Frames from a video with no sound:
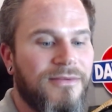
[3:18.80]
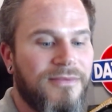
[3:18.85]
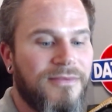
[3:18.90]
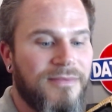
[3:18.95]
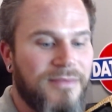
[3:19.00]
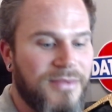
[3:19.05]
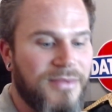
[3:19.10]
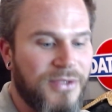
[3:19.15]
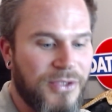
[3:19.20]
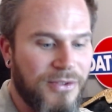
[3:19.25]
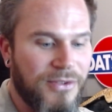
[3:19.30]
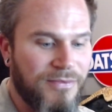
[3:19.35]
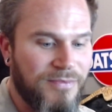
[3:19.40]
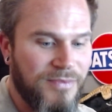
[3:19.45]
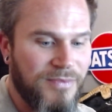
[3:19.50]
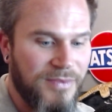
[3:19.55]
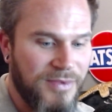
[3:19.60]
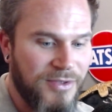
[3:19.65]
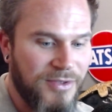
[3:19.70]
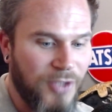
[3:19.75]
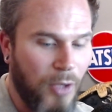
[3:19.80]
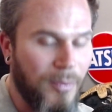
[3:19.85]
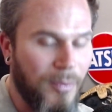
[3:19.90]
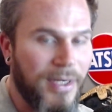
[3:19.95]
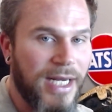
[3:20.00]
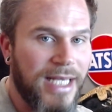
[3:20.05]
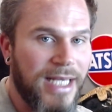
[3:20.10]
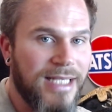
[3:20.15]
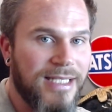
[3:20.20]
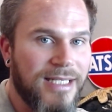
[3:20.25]
sort of
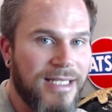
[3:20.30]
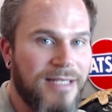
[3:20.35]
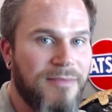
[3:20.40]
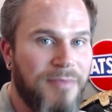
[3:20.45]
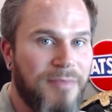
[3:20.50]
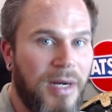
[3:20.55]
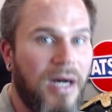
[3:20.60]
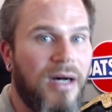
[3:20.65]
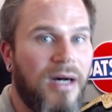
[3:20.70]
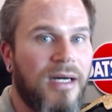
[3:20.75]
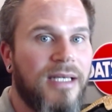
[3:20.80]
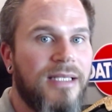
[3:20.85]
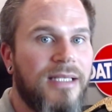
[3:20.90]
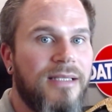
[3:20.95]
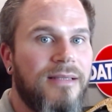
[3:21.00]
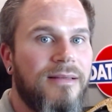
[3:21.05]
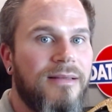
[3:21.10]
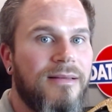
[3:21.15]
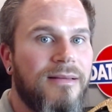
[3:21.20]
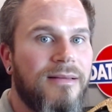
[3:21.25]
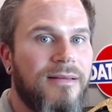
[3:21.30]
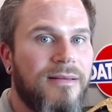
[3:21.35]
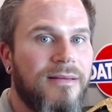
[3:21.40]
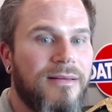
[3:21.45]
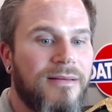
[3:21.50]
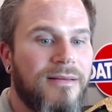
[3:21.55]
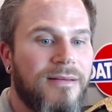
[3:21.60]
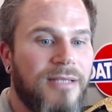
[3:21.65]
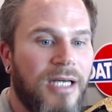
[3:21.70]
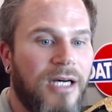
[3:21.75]
dominated by
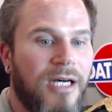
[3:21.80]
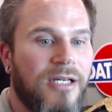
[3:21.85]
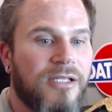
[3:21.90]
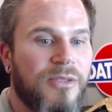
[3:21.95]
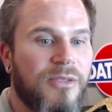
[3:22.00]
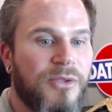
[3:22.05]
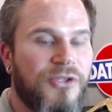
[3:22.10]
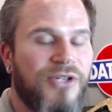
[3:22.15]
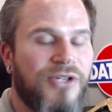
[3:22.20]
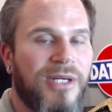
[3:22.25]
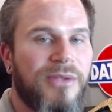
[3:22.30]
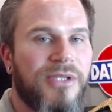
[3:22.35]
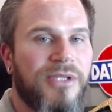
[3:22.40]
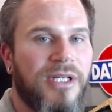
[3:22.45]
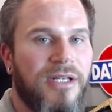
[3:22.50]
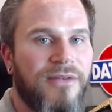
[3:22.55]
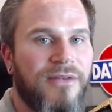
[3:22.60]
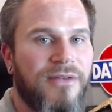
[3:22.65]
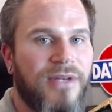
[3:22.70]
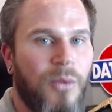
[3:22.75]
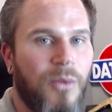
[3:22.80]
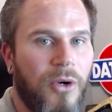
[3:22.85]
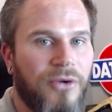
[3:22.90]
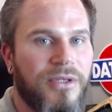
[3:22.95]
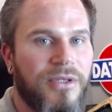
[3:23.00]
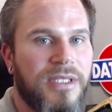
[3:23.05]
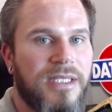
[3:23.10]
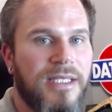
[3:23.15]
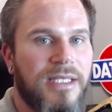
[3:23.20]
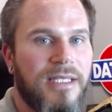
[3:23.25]
cars which are outside of their
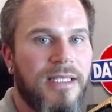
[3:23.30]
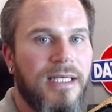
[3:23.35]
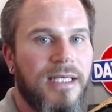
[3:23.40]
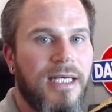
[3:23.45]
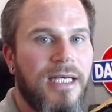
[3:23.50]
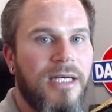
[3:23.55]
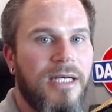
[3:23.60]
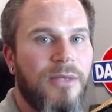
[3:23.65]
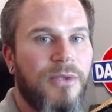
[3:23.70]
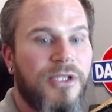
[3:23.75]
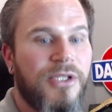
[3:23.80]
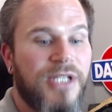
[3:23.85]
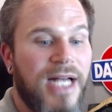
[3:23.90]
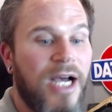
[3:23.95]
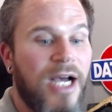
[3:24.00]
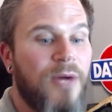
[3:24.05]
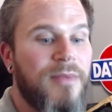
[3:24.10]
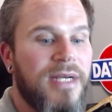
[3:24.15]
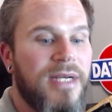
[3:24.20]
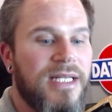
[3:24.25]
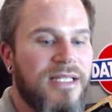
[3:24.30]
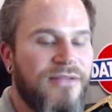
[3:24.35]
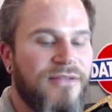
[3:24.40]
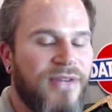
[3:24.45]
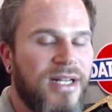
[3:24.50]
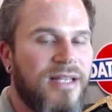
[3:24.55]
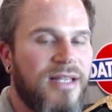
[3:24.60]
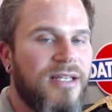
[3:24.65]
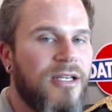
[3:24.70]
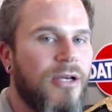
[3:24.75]
warranty, which now means if
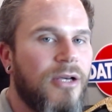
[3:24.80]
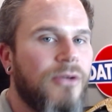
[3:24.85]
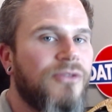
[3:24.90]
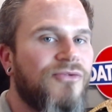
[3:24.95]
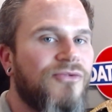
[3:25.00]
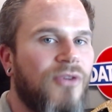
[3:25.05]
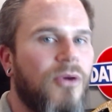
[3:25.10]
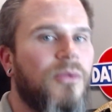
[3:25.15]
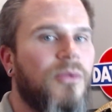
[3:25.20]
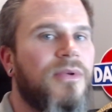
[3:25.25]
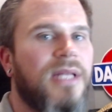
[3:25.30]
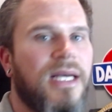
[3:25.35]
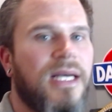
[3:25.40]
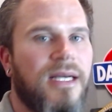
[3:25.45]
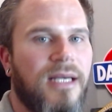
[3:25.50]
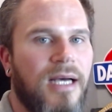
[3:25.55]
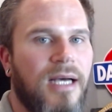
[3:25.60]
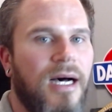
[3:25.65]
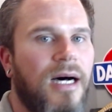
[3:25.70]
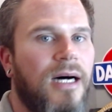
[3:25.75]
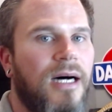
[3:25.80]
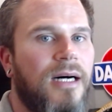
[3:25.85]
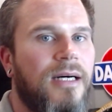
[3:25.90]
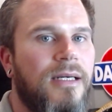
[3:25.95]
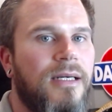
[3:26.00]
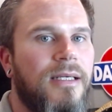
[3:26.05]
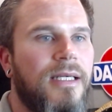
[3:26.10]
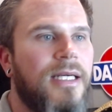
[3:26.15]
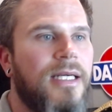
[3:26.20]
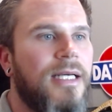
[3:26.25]
anything goes wrong with that car,
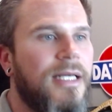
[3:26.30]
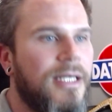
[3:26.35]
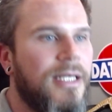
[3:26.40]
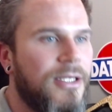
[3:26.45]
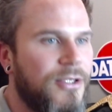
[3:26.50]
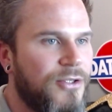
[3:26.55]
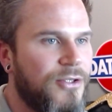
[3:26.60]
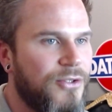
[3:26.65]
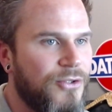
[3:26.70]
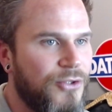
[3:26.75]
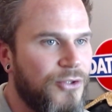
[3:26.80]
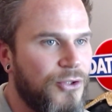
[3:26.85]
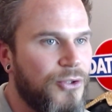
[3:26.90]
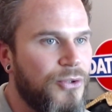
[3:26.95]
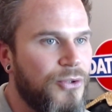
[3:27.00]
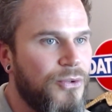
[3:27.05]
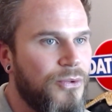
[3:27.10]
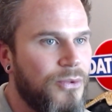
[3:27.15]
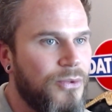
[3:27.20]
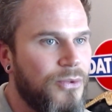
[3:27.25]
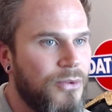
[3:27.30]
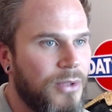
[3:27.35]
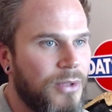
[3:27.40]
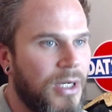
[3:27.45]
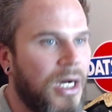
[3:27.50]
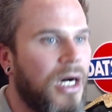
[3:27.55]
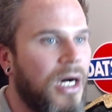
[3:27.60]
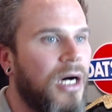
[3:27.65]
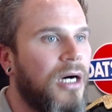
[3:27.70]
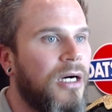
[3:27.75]
you
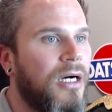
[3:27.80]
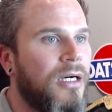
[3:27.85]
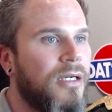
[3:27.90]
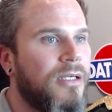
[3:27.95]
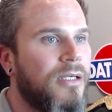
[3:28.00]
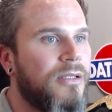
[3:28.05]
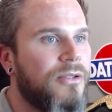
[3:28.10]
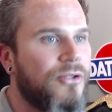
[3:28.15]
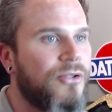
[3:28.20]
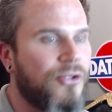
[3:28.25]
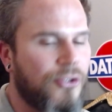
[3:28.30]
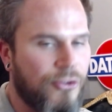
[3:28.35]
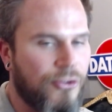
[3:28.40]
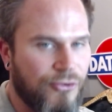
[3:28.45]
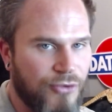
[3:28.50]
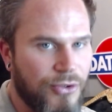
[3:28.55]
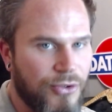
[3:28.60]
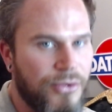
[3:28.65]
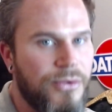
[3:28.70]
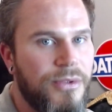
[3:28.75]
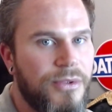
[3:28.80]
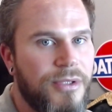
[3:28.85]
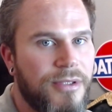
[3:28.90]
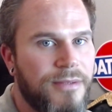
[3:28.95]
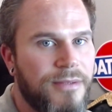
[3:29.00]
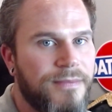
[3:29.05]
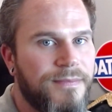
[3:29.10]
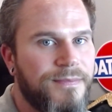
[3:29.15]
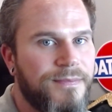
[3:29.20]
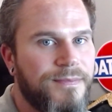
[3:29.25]
are screwed.
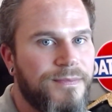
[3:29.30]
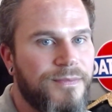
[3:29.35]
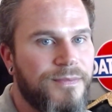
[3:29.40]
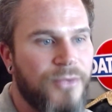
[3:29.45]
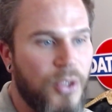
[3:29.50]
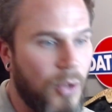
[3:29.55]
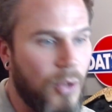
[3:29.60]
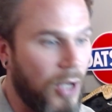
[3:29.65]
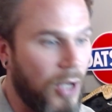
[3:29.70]
You